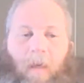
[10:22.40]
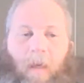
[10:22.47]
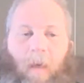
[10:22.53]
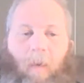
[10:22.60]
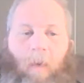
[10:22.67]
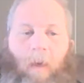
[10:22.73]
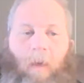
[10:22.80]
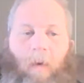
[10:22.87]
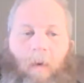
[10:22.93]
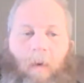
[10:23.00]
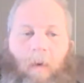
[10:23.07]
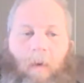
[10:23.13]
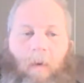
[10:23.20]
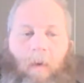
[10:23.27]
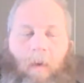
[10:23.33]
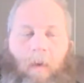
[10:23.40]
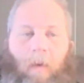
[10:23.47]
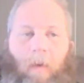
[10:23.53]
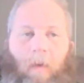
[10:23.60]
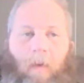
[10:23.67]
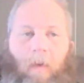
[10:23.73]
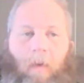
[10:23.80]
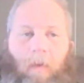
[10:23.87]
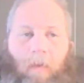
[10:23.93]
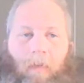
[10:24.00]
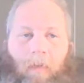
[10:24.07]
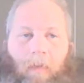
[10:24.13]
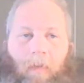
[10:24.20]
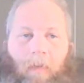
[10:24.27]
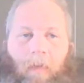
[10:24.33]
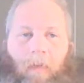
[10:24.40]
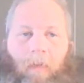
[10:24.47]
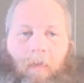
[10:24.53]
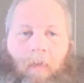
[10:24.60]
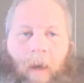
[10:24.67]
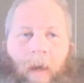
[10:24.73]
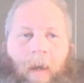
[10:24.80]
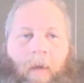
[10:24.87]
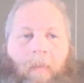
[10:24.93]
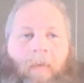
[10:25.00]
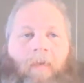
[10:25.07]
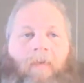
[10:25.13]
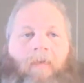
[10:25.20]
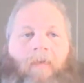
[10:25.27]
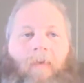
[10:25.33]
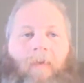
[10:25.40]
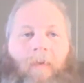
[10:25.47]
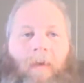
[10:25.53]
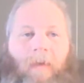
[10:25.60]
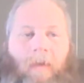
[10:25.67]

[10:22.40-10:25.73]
we are ready to move forward.